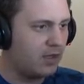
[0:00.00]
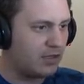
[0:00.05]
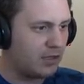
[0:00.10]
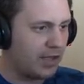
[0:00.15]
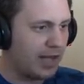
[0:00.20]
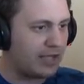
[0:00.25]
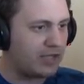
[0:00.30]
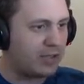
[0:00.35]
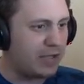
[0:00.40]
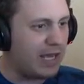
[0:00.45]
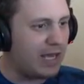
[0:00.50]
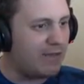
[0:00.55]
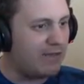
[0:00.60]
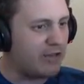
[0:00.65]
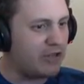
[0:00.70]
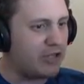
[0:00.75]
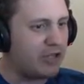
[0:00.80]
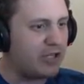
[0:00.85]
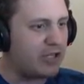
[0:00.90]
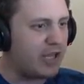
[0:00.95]
yeah, so
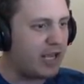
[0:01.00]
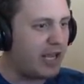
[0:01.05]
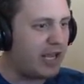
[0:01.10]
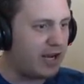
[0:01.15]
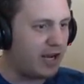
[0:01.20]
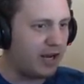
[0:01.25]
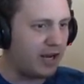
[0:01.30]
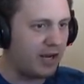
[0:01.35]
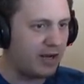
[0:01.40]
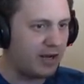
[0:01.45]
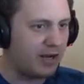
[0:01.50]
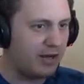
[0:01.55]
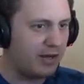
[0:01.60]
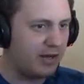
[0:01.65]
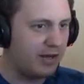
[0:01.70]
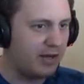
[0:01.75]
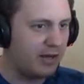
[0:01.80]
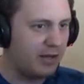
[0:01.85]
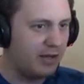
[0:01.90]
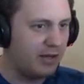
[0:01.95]
even just here,
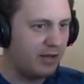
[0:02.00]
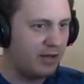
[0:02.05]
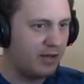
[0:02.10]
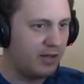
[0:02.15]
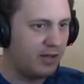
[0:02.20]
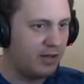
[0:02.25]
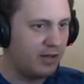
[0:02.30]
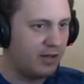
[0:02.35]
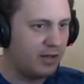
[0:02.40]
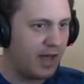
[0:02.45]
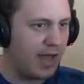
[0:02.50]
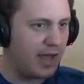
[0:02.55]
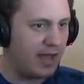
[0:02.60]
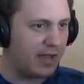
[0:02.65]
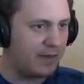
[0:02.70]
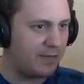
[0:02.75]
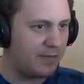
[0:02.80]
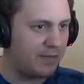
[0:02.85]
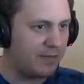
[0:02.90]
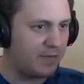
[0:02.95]
like,
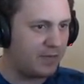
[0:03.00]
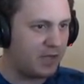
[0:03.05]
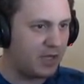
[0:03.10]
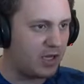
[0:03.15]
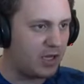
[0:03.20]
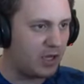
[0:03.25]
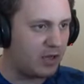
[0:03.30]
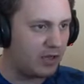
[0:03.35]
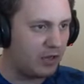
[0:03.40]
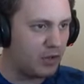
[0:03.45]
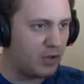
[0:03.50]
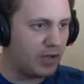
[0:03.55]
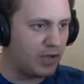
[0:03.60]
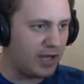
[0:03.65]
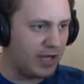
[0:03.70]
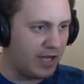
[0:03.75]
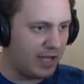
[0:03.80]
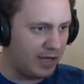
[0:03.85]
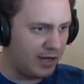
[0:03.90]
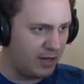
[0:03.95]
you can
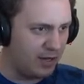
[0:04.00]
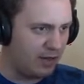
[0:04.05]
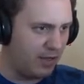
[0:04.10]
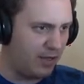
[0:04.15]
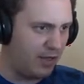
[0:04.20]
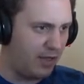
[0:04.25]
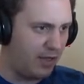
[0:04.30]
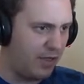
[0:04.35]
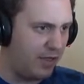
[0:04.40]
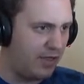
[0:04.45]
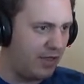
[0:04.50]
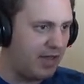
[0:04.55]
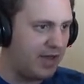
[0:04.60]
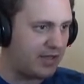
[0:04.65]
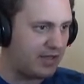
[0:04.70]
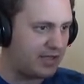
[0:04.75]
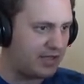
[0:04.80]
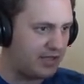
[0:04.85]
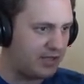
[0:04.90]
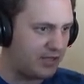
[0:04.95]
hear
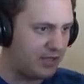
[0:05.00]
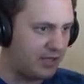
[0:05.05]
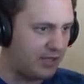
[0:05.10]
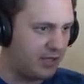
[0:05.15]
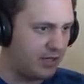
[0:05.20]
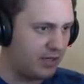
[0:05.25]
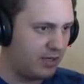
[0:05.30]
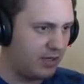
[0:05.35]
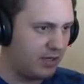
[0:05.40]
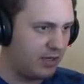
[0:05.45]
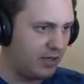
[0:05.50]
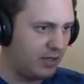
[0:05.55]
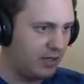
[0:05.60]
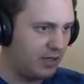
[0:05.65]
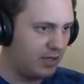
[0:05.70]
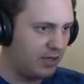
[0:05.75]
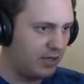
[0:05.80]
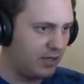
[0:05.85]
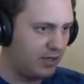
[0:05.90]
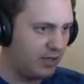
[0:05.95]
this.
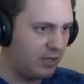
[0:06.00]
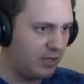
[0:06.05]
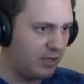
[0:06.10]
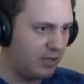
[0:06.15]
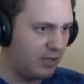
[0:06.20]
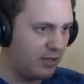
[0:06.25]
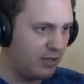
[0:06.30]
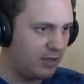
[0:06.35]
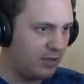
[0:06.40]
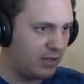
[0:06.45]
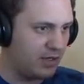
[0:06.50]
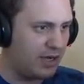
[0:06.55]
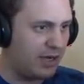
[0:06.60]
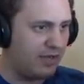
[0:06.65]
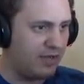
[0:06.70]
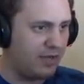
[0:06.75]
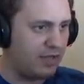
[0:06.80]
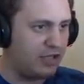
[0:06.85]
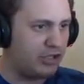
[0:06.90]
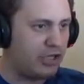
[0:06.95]
You can hear
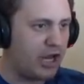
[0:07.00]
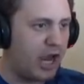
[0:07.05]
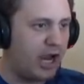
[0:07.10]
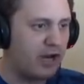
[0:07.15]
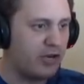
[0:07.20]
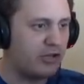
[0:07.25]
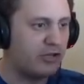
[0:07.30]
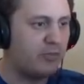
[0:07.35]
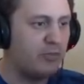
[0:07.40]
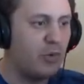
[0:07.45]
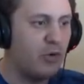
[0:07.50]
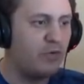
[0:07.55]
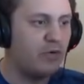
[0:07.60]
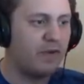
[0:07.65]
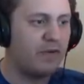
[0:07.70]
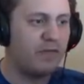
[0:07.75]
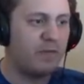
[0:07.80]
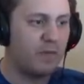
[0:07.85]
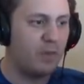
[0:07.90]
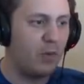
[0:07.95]
these chairs
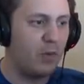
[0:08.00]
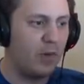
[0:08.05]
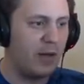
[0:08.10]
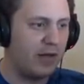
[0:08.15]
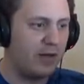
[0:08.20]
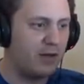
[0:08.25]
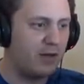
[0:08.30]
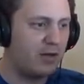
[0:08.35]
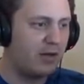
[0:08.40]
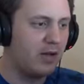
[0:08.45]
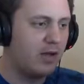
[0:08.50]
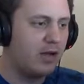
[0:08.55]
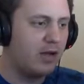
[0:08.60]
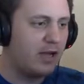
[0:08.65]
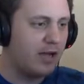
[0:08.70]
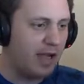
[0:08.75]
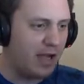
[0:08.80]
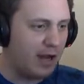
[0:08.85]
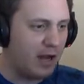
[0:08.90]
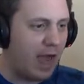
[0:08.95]
moving from the wind.
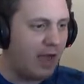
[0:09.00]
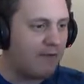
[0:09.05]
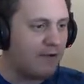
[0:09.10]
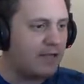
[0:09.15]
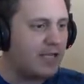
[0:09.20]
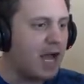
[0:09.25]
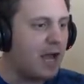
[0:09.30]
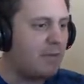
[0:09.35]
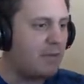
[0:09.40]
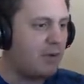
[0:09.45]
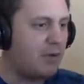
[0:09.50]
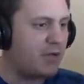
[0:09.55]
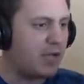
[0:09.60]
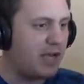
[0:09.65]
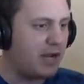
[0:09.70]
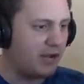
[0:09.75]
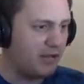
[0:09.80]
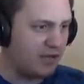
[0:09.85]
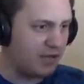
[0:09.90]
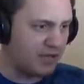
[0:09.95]
And every time you
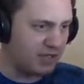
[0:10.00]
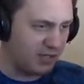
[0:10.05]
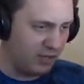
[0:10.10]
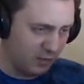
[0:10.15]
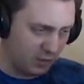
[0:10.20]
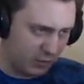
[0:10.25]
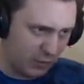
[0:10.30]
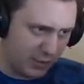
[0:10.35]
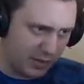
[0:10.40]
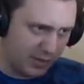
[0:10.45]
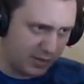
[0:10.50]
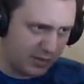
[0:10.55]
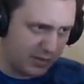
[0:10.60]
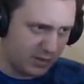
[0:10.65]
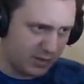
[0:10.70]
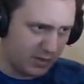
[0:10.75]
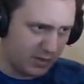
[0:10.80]
hear this little noise,